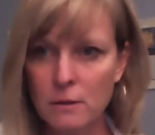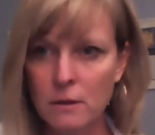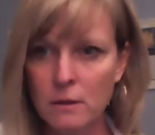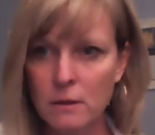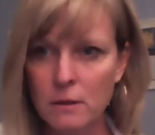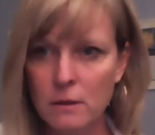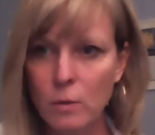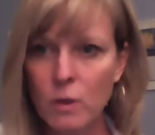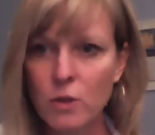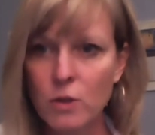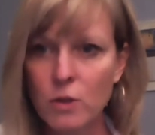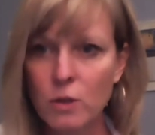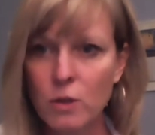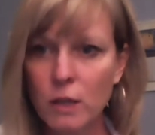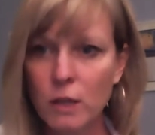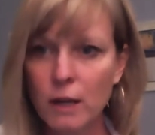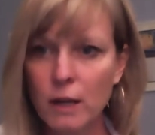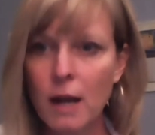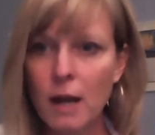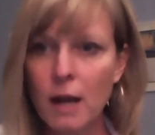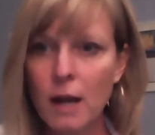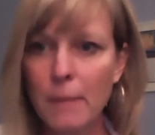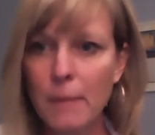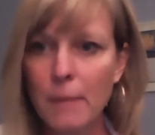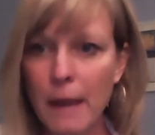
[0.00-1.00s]
When you click
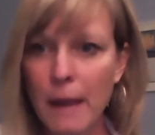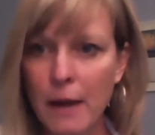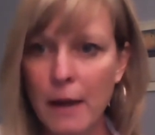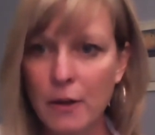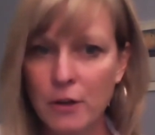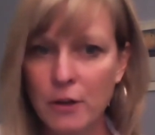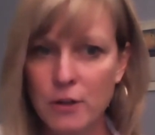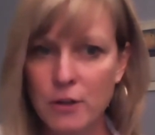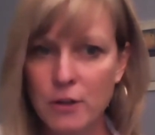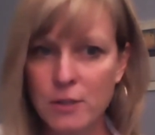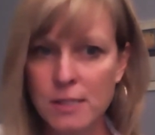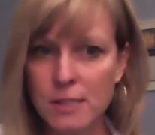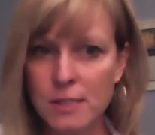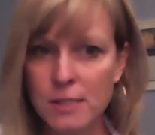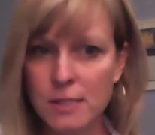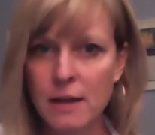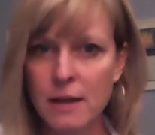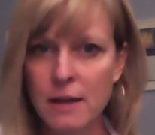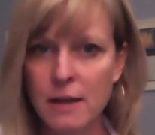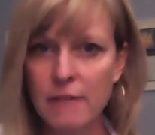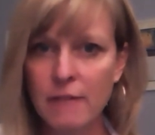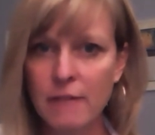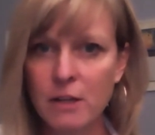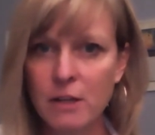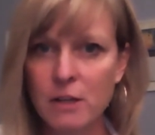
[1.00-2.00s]
on a banner and you see that
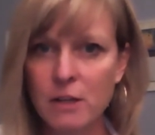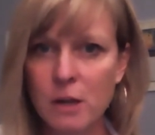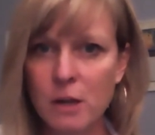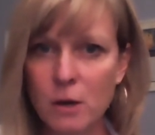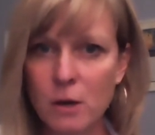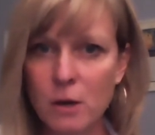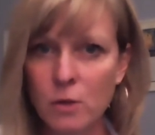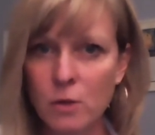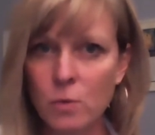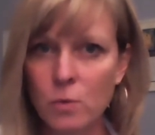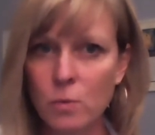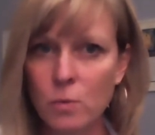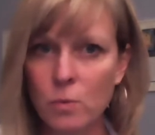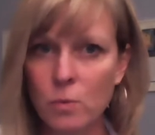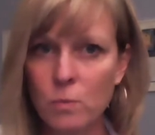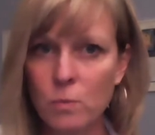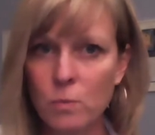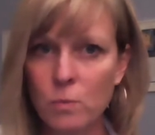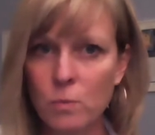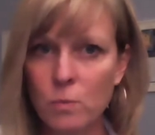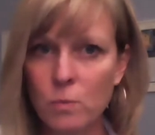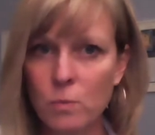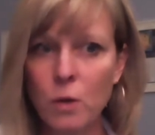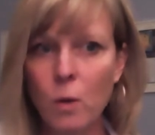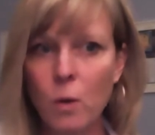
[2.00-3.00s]
video, you're
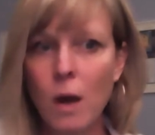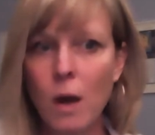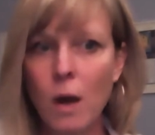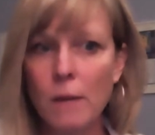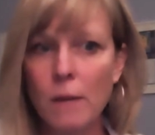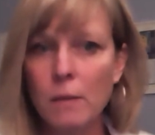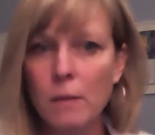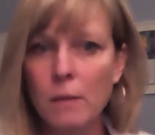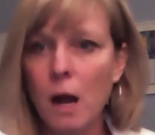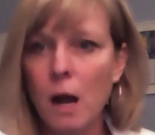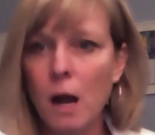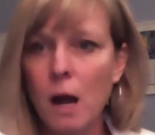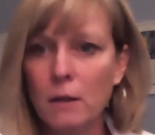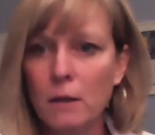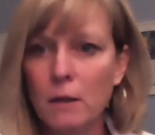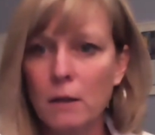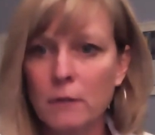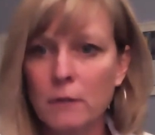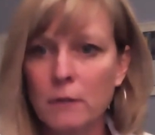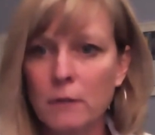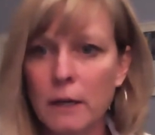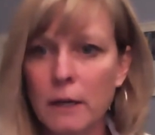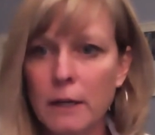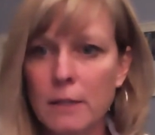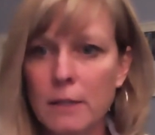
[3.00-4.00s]
going to want a blog,
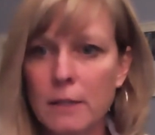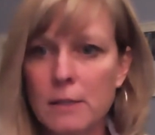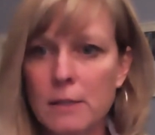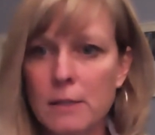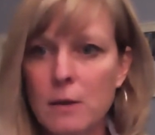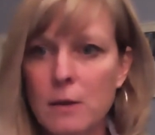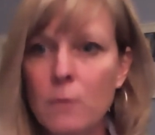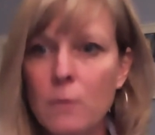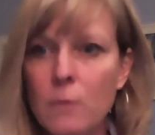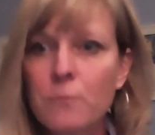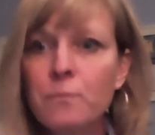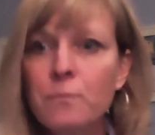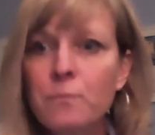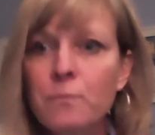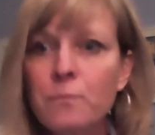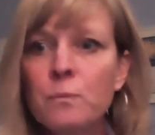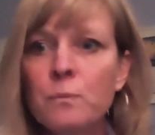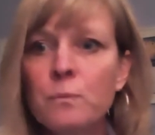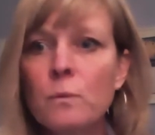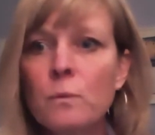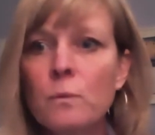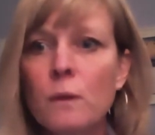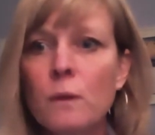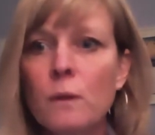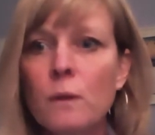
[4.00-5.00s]
right? So
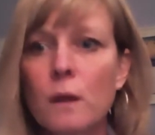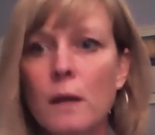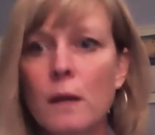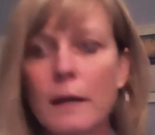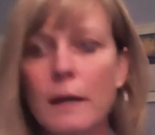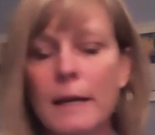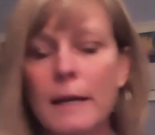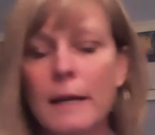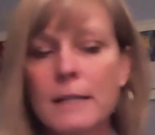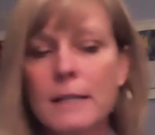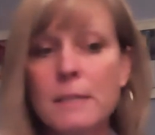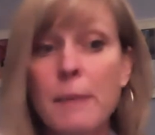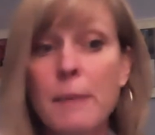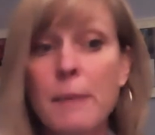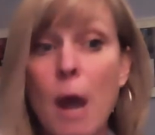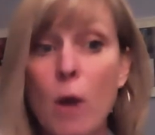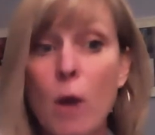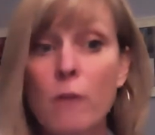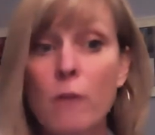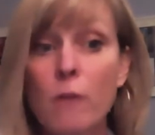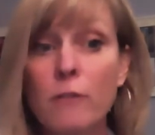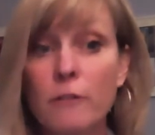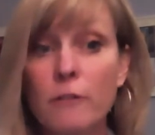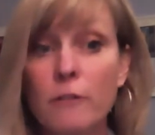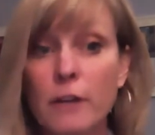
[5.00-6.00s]
it's a
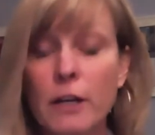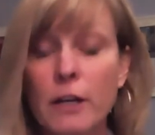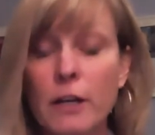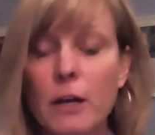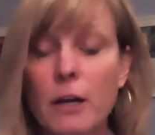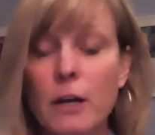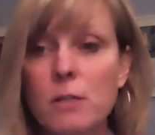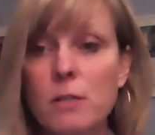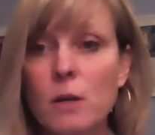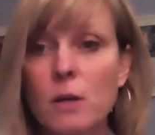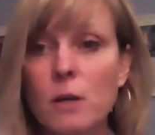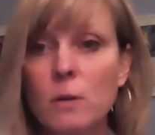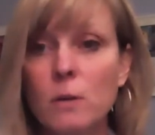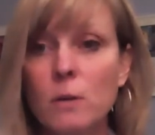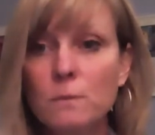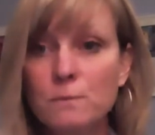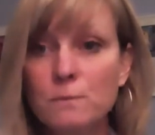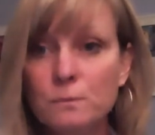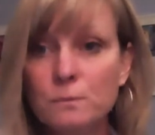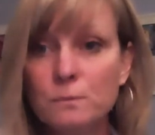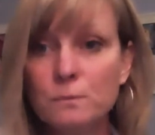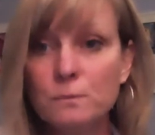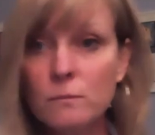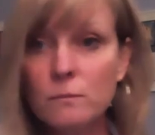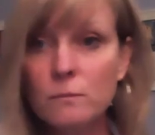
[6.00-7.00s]
powerful video. So
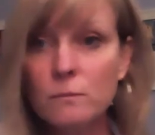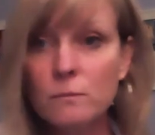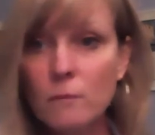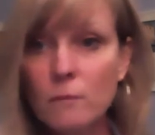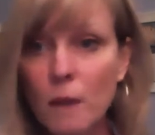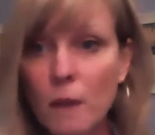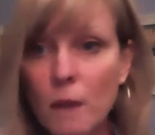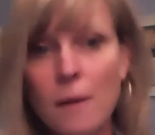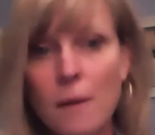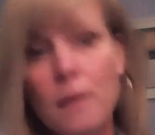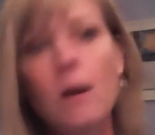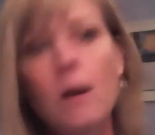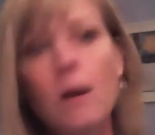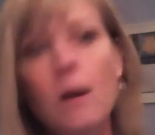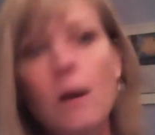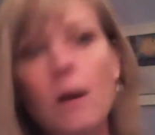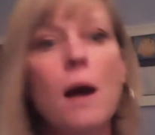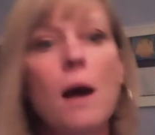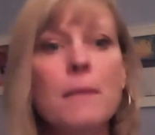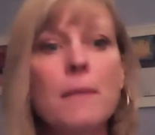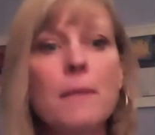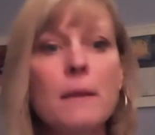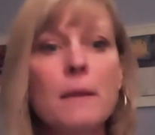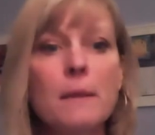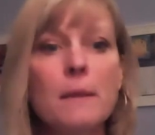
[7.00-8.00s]

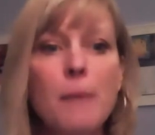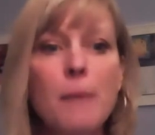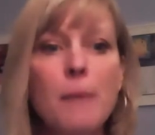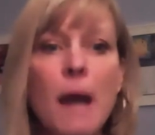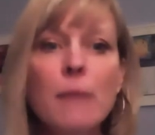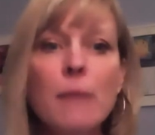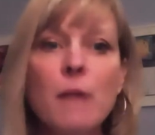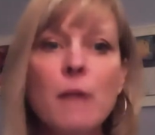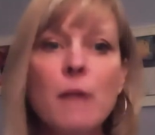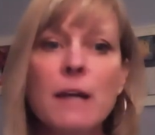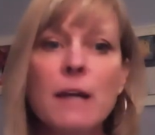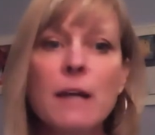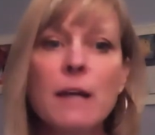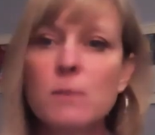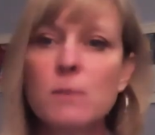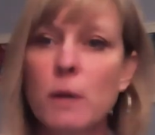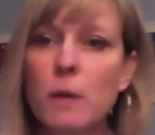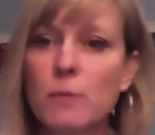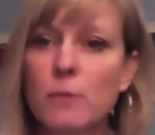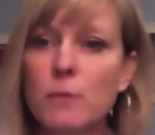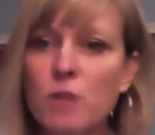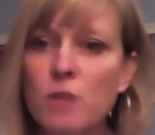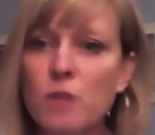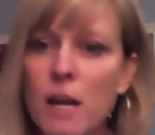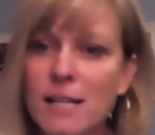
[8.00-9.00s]
the bottom line is what I'm
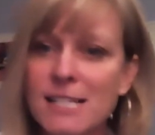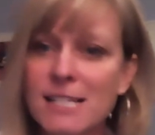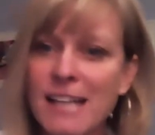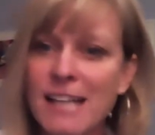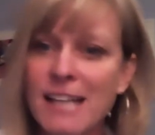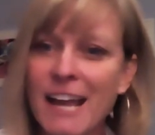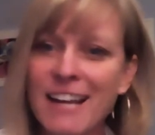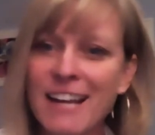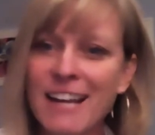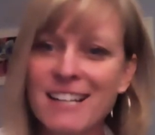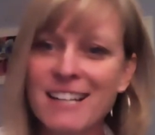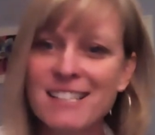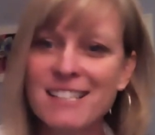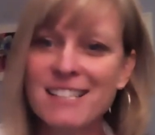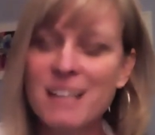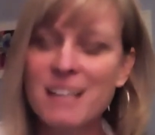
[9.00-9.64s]
trying to say is